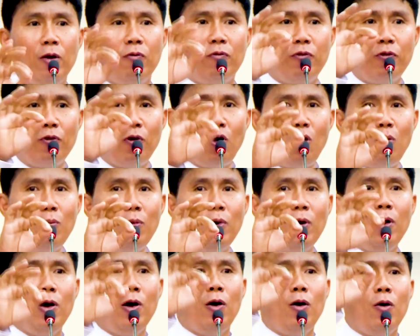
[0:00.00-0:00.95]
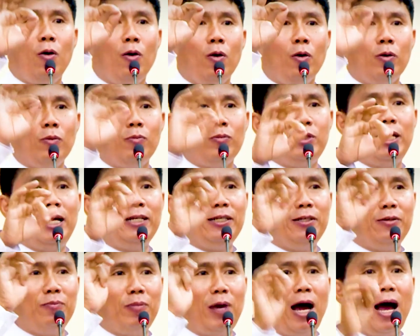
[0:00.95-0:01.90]
from
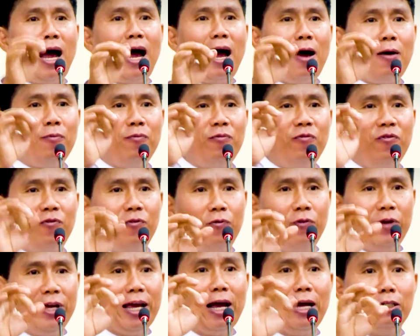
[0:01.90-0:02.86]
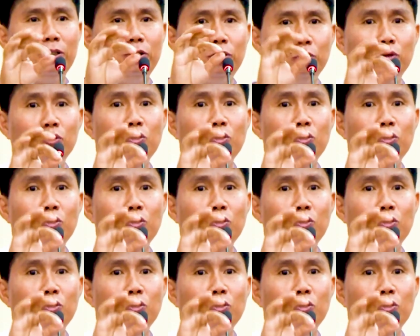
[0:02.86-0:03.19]
that Mahawinga to